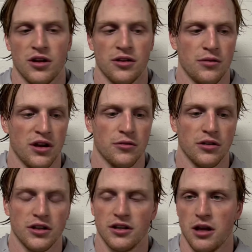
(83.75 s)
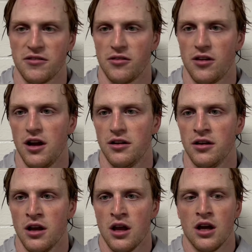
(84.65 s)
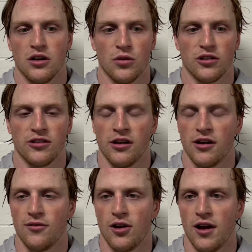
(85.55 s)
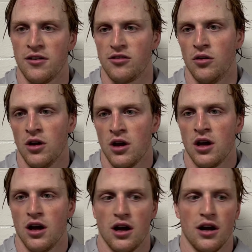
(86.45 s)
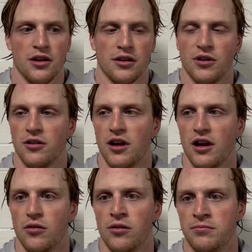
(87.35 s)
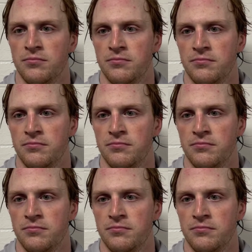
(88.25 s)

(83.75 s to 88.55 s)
I thought we had a really good game as a line and, you know, we are taking care of our end. So uh, I think we earned that goal. You